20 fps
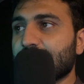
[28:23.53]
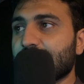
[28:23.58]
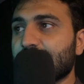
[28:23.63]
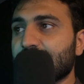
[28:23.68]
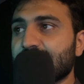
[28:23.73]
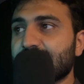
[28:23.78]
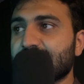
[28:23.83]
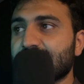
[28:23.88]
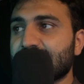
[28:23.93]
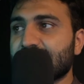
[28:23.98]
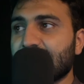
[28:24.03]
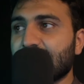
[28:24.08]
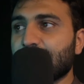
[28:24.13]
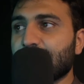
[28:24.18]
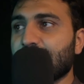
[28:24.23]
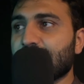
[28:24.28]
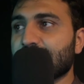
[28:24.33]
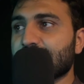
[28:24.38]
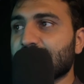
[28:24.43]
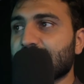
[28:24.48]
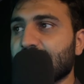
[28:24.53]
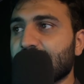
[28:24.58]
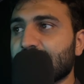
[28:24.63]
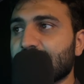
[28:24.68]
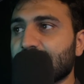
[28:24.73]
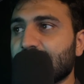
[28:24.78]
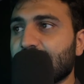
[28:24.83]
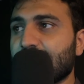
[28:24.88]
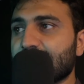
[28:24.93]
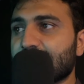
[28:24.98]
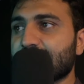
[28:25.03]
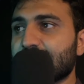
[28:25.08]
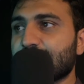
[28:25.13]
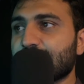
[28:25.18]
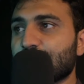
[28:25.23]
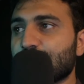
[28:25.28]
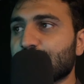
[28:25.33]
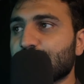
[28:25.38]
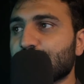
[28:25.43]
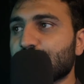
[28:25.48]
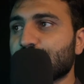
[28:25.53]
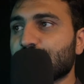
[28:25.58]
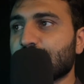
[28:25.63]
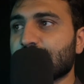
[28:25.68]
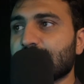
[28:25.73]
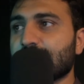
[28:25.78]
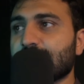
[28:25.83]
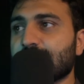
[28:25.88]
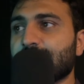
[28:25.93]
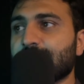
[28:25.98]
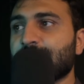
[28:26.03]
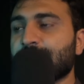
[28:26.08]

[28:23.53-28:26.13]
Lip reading: it is same as that, x is equal to 20.